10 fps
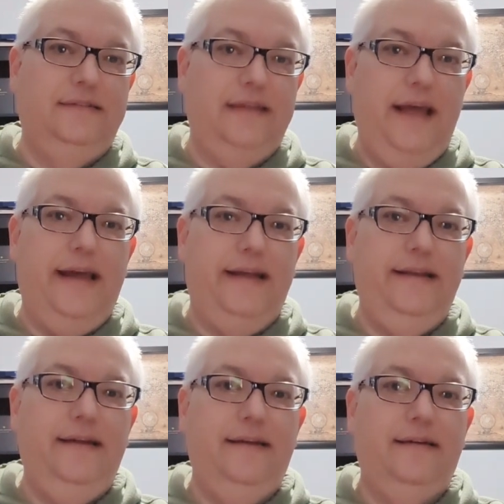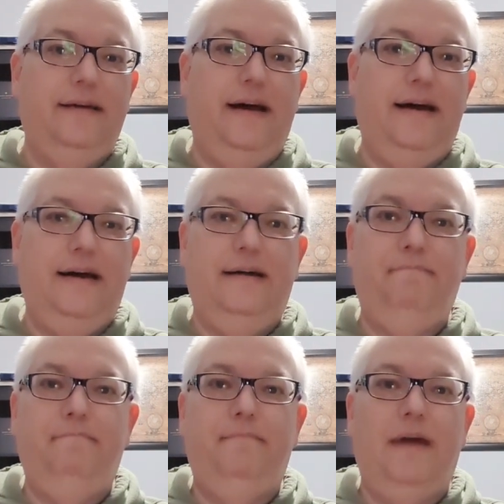said
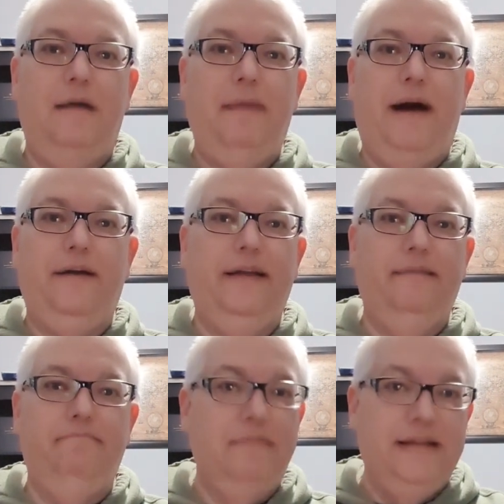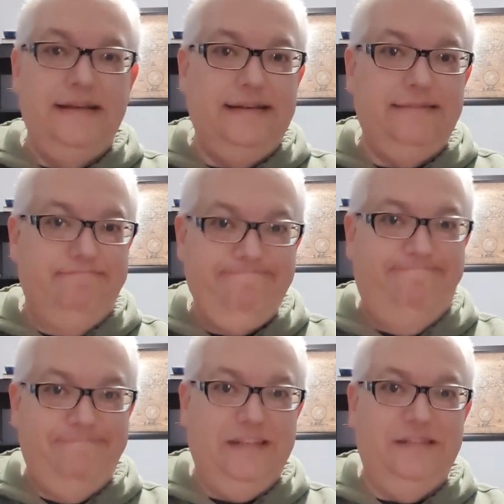about him
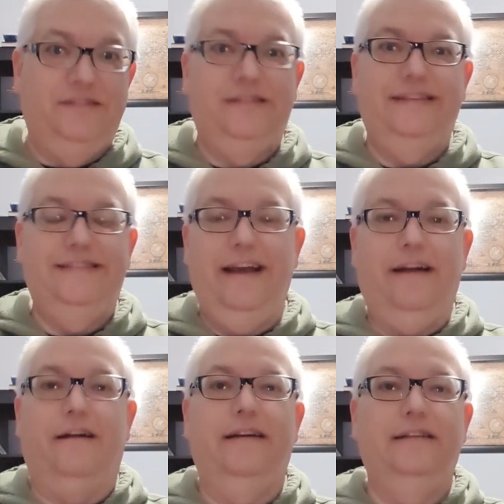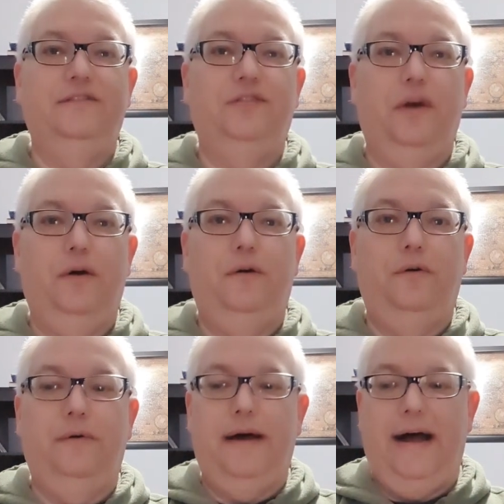is there. And
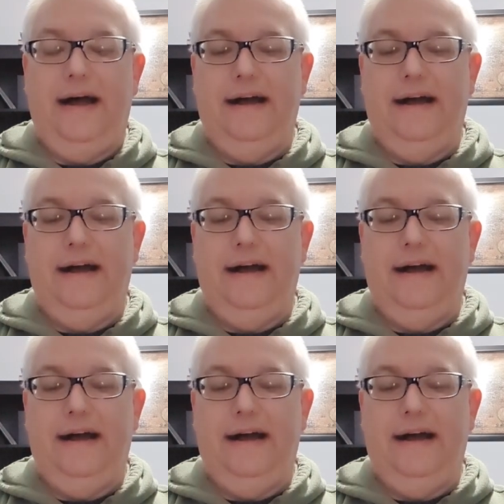so